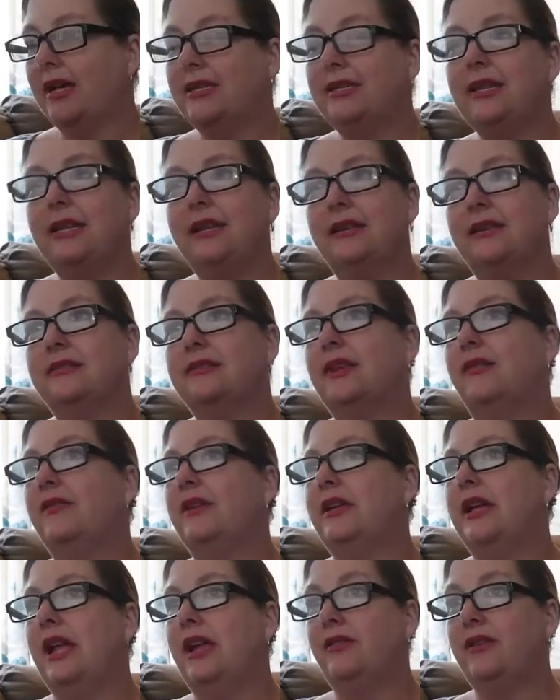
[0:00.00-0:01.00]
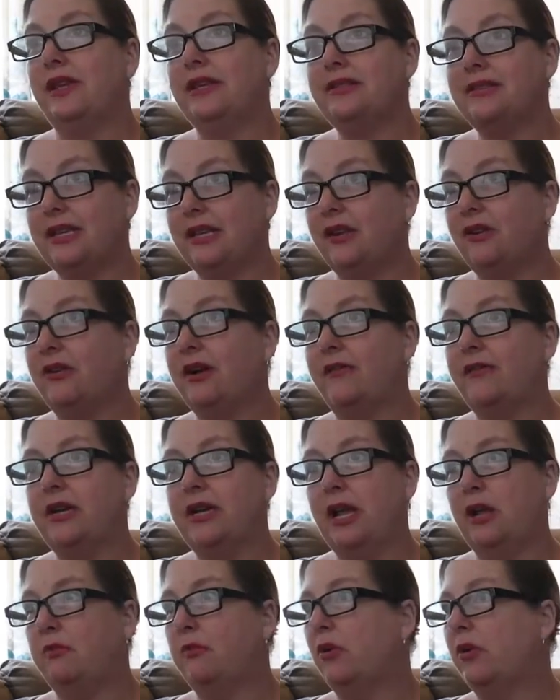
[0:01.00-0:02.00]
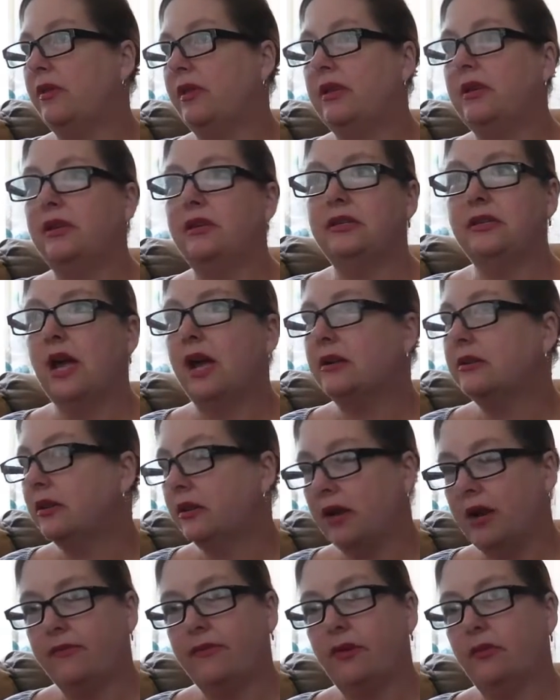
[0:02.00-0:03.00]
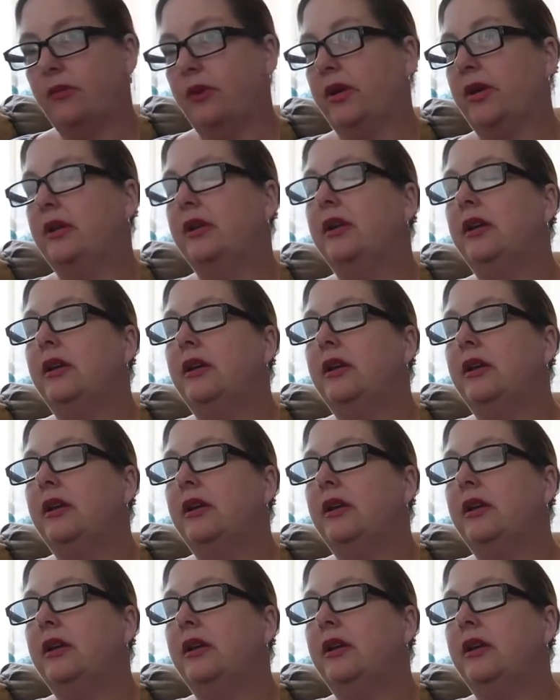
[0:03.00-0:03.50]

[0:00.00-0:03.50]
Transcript: ideas every day. They see her every day more than a doctor ever would.